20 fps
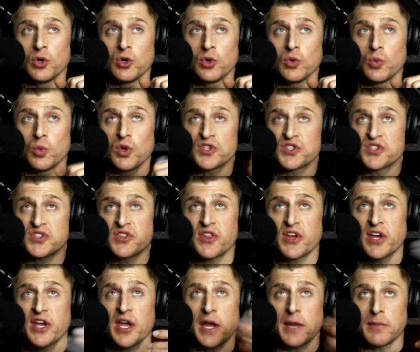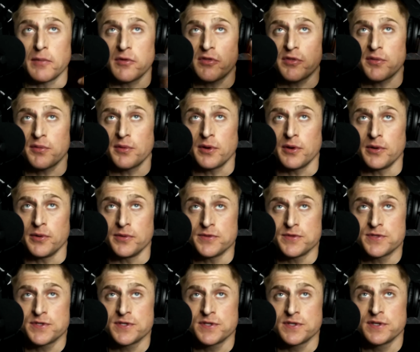Wasn't the Game of
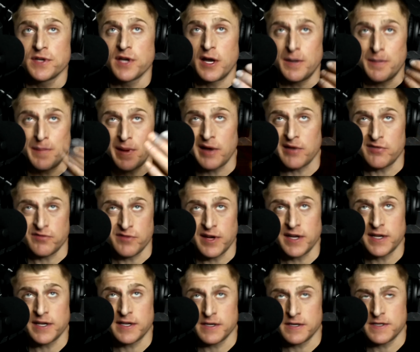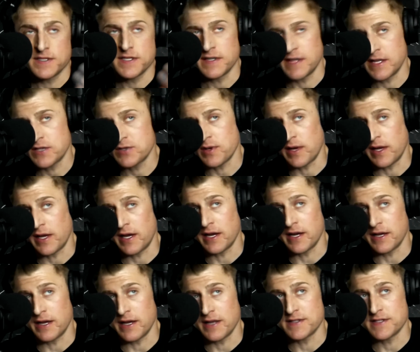Thrones about Vikings? And that's what I kind
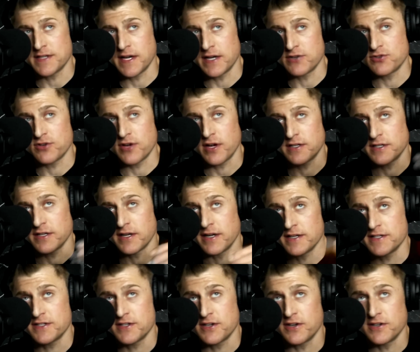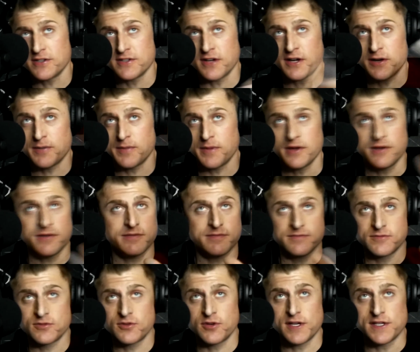of got sidetracked on. I started talking about
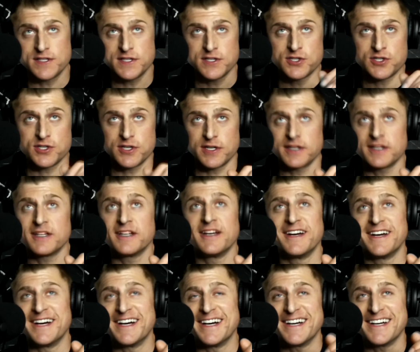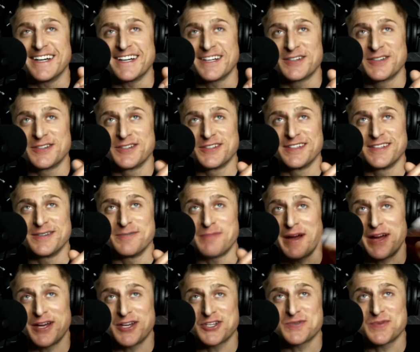crazy shit.
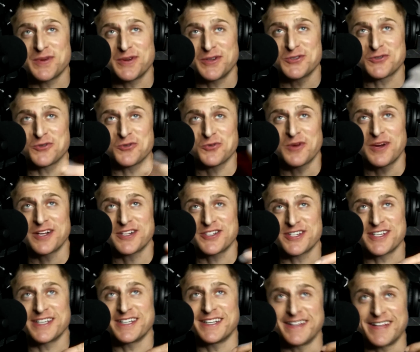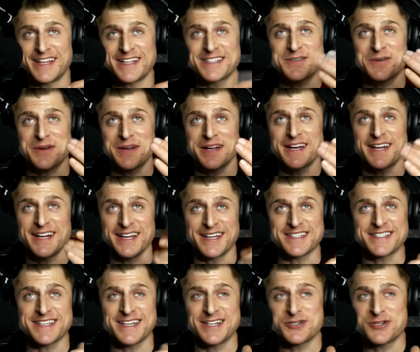My experience with watching it, that's where I kind of got
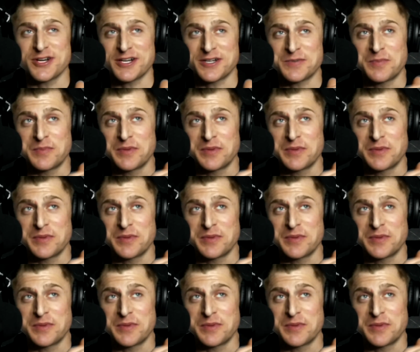sidetracked.